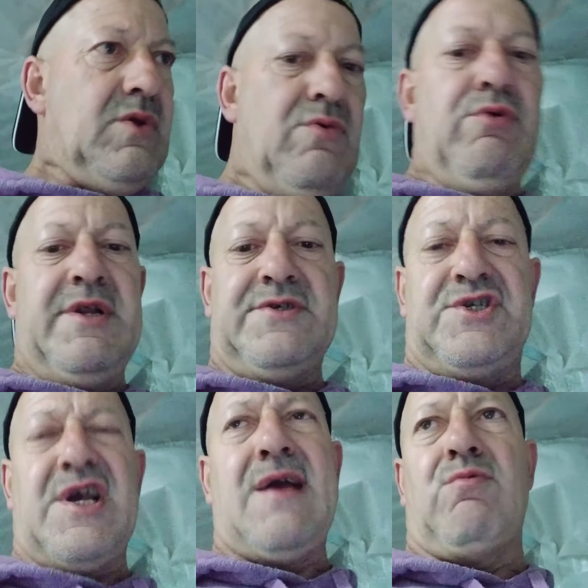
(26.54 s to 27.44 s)
when his
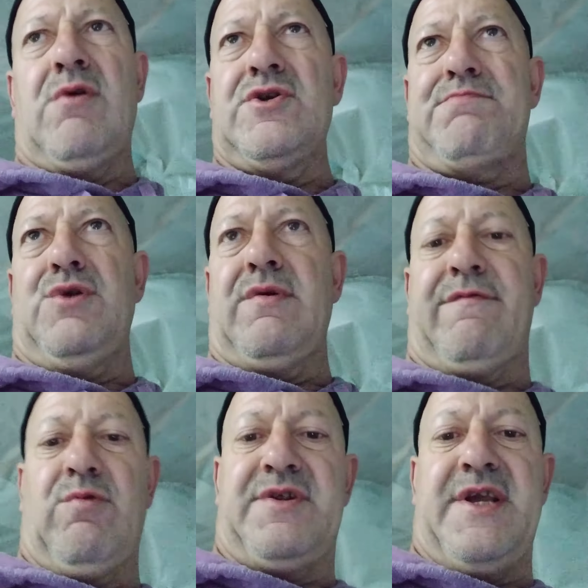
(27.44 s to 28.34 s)
Jaguars blew a
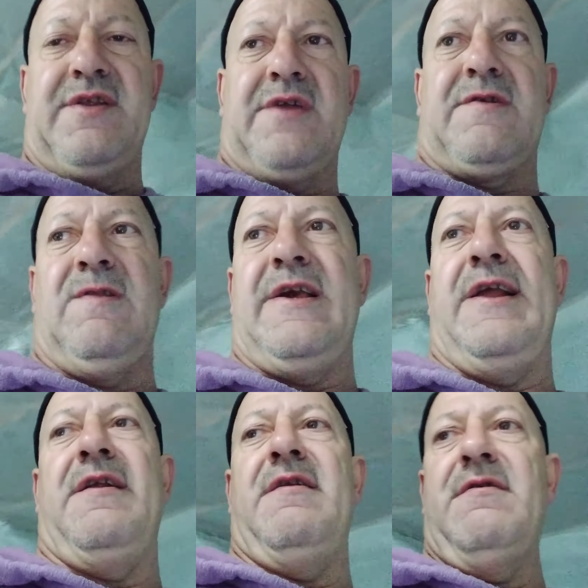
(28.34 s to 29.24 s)
14-0
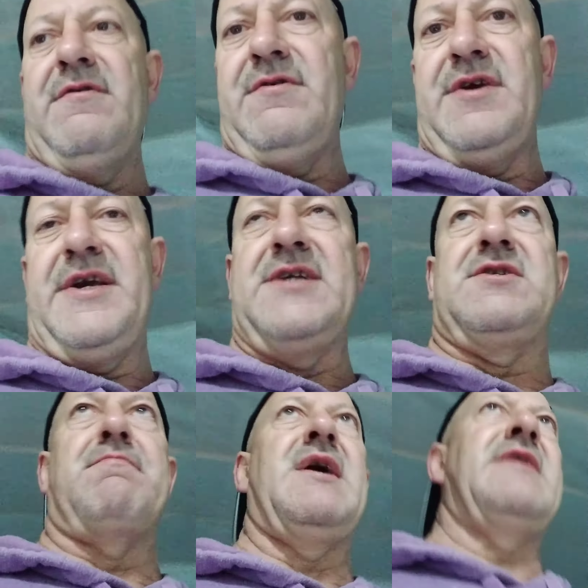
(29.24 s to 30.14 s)
lead against
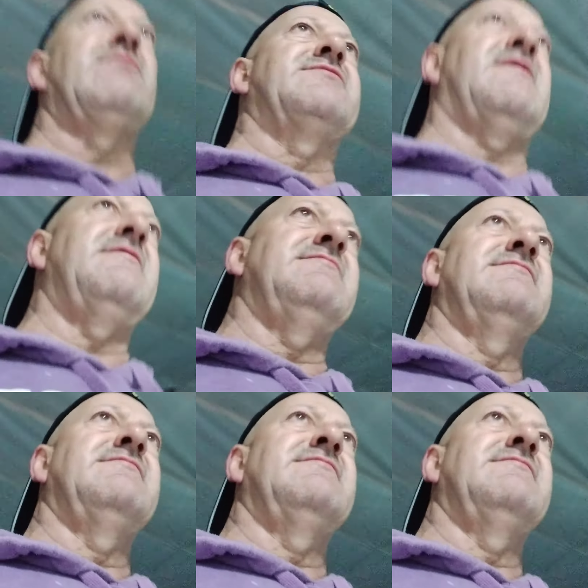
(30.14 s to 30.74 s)
the Bengals, right?